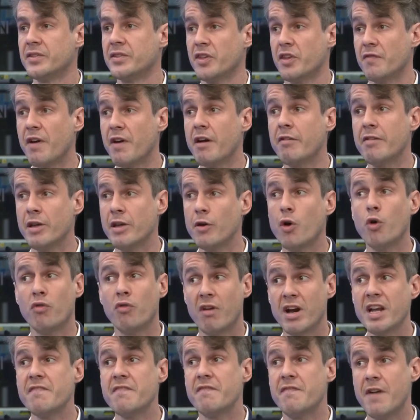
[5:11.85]
the very
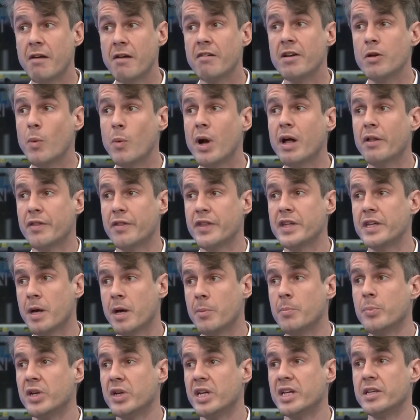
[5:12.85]
already very wealthy
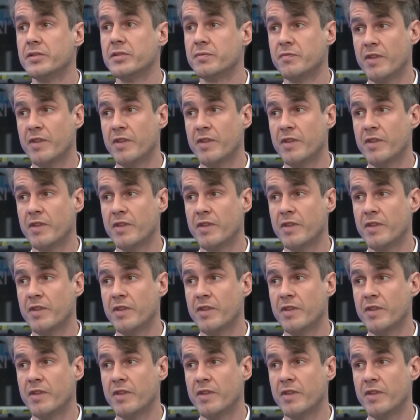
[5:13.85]
companies,